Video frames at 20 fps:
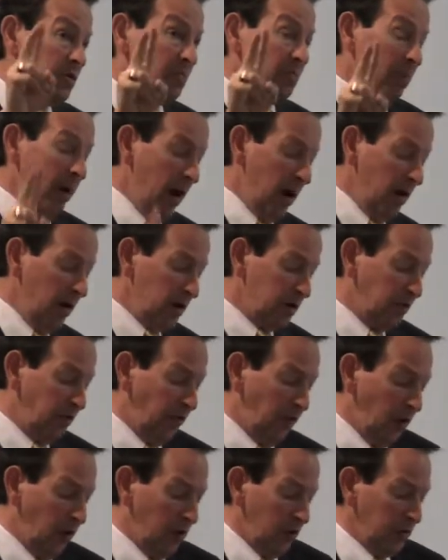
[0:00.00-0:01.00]
and parents
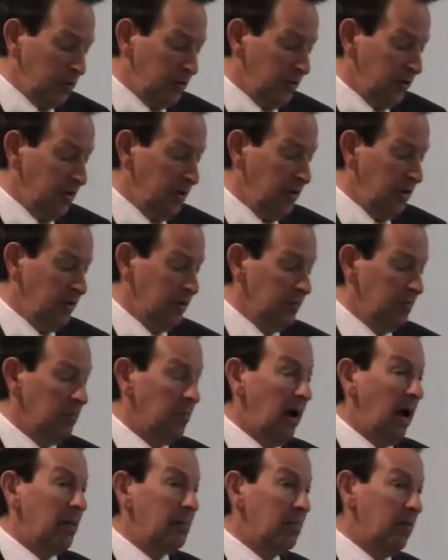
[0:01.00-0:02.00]
first
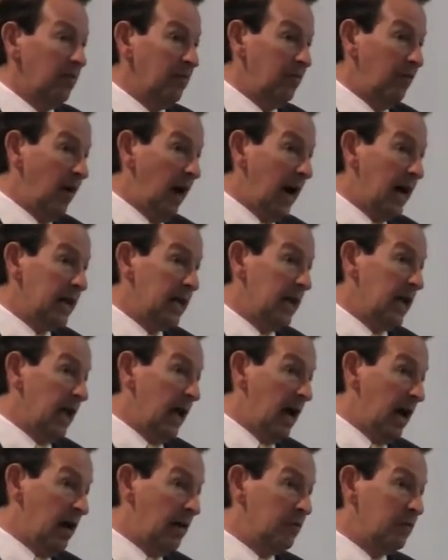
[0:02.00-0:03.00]
by
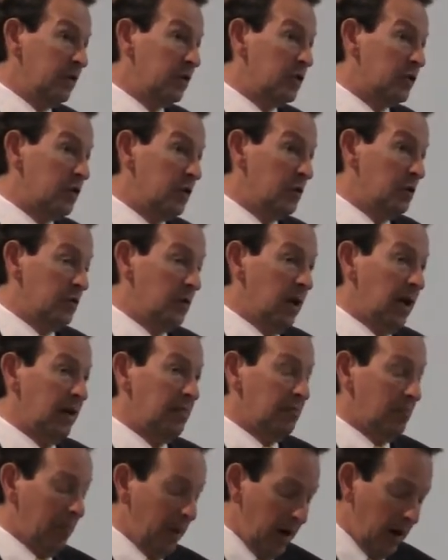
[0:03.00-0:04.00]
providing every student
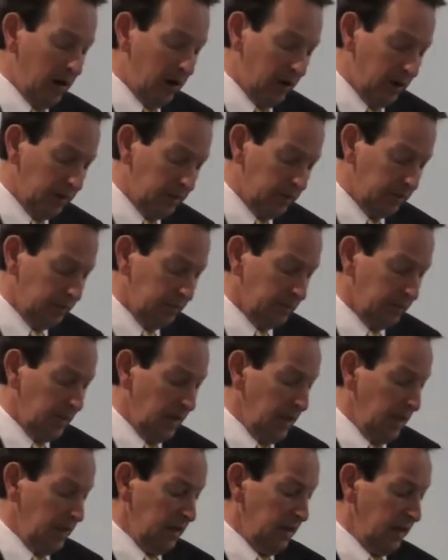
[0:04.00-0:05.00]
and parent
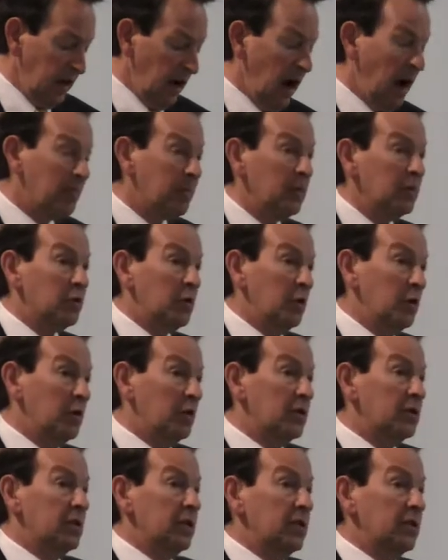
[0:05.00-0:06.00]
the
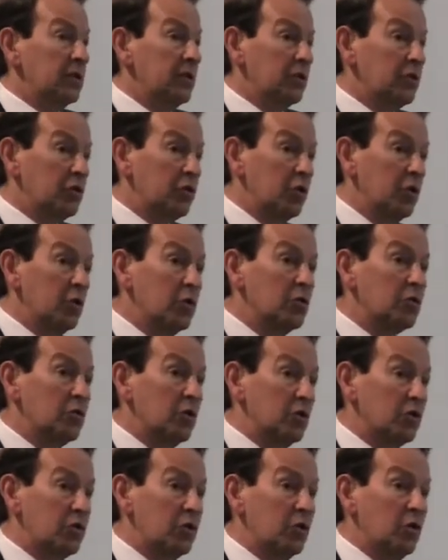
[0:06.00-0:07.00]
opportunity to choose
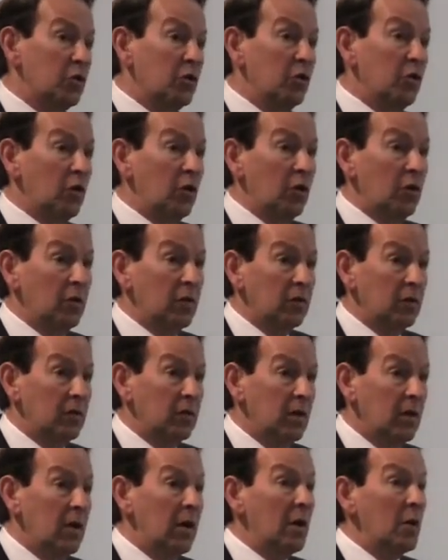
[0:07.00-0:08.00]
a school
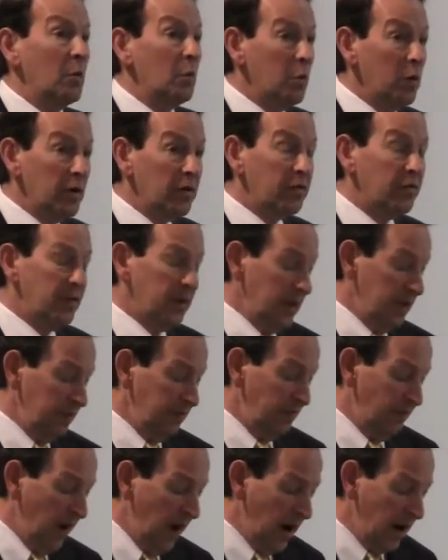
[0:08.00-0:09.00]
with the
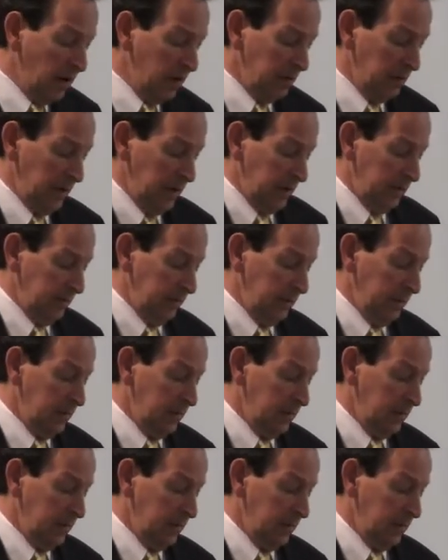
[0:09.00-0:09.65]
environment